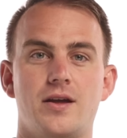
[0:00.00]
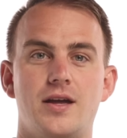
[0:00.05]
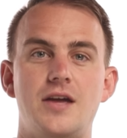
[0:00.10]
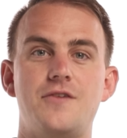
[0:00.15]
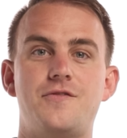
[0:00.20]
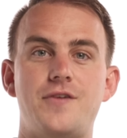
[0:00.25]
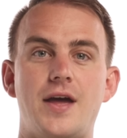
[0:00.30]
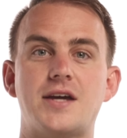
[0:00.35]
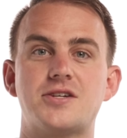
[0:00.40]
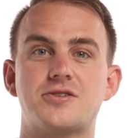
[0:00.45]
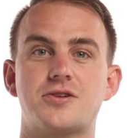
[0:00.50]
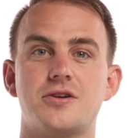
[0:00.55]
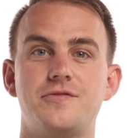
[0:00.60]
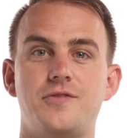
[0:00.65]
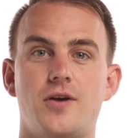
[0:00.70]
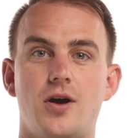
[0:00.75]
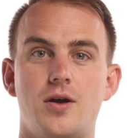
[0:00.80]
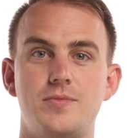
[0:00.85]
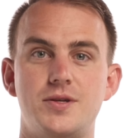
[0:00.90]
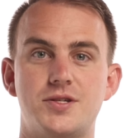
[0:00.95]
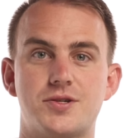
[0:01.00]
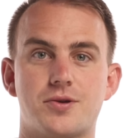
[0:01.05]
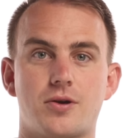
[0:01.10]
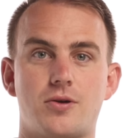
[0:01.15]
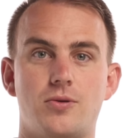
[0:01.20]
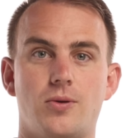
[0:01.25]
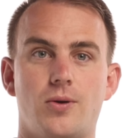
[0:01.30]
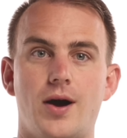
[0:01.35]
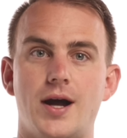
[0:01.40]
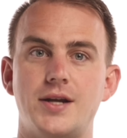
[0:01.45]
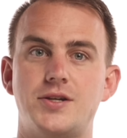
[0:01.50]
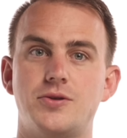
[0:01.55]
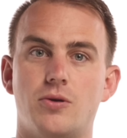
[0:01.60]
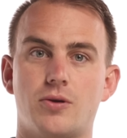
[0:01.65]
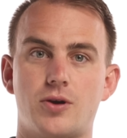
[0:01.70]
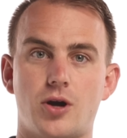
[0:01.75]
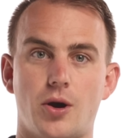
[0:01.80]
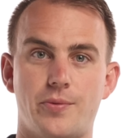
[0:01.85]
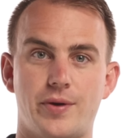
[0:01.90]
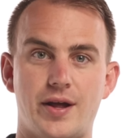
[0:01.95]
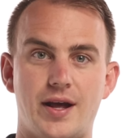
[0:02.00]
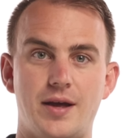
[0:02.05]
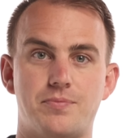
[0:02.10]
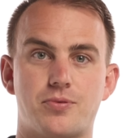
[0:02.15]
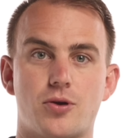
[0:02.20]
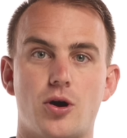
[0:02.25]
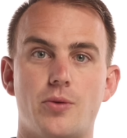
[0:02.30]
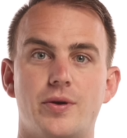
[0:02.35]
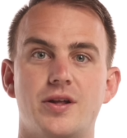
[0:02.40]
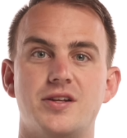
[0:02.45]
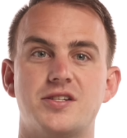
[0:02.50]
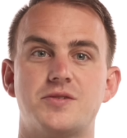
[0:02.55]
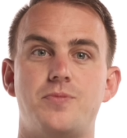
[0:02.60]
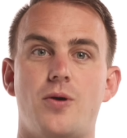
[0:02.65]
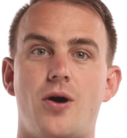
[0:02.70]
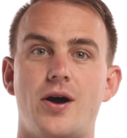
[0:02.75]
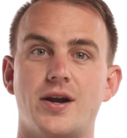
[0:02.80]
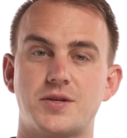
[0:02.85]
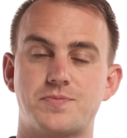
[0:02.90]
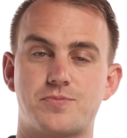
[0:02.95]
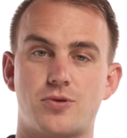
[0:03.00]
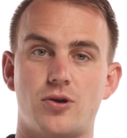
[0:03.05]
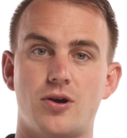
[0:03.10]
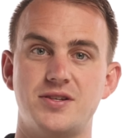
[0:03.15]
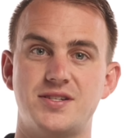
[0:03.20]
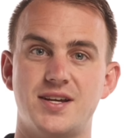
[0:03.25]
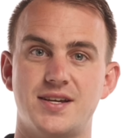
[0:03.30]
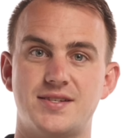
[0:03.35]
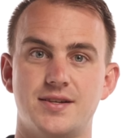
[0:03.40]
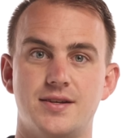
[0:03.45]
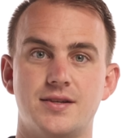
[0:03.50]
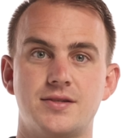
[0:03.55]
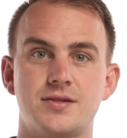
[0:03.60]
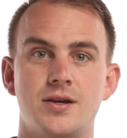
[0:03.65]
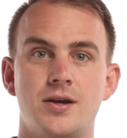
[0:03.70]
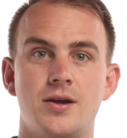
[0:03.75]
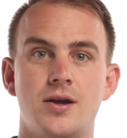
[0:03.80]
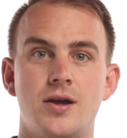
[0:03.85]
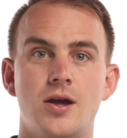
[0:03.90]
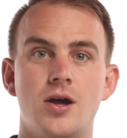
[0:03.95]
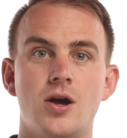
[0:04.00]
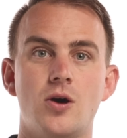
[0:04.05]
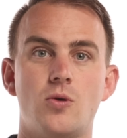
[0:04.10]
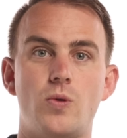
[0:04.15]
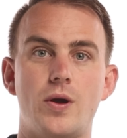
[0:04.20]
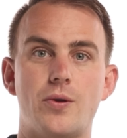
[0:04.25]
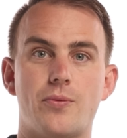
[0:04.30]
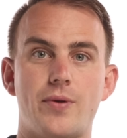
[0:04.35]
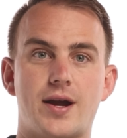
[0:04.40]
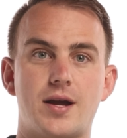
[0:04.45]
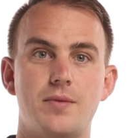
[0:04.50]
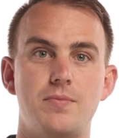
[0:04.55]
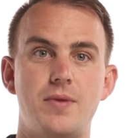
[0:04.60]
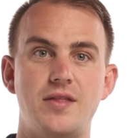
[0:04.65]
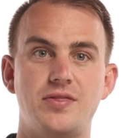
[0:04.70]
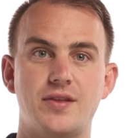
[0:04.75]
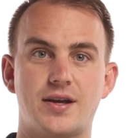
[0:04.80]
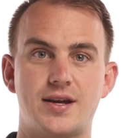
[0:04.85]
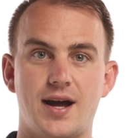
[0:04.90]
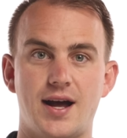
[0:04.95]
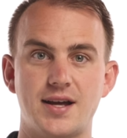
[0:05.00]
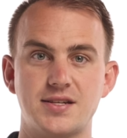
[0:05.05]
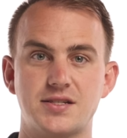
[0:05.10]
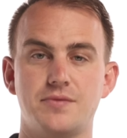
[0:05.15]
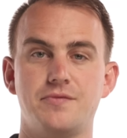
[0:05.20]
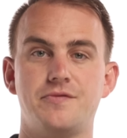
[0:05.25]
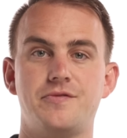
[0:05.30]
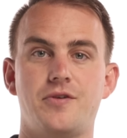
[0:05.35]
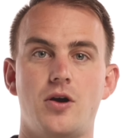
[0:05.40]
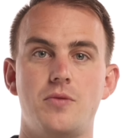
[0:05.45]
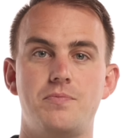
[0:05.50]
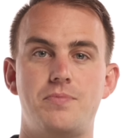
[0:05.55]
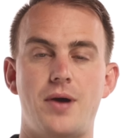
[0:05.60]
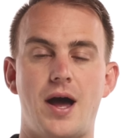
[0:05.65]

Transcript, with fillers: If extra foam is required to accommodate prominent spinous processes, we recommend the custom foam